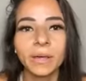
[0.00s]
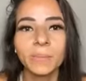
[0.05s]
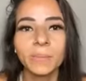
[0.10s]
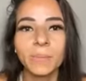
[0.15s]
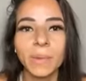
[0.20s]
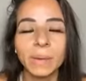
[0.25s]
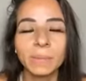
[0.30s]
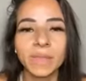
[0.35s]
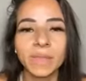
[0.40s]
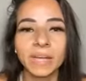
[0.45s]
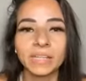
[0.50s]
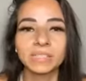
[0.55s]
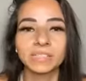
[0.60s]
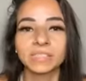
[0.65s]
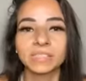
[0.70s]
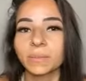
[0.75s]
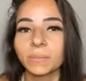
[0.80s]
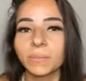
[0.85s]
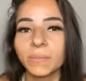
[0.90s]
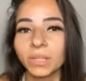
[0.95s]
maybe that's
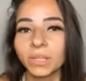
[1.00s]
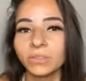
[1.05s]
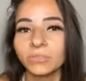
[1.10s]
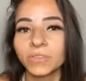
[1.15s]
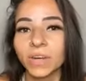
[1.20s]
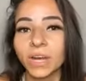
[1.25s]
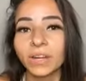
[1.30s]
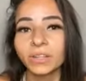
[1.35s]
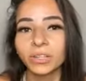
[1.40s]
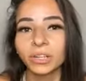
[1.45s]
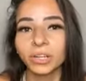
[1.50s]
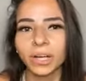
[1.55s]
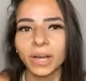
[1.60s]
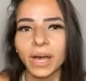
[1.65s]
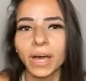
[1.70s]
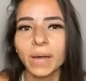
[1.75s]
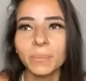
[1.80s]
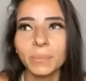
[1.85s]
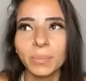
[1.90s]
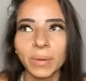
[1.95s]
just something you've done in your
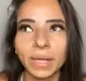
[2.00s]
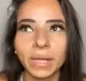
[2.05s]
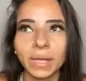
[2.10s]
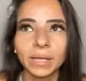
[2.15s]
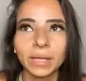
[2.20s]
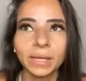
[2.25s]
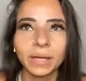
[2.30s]
gut, but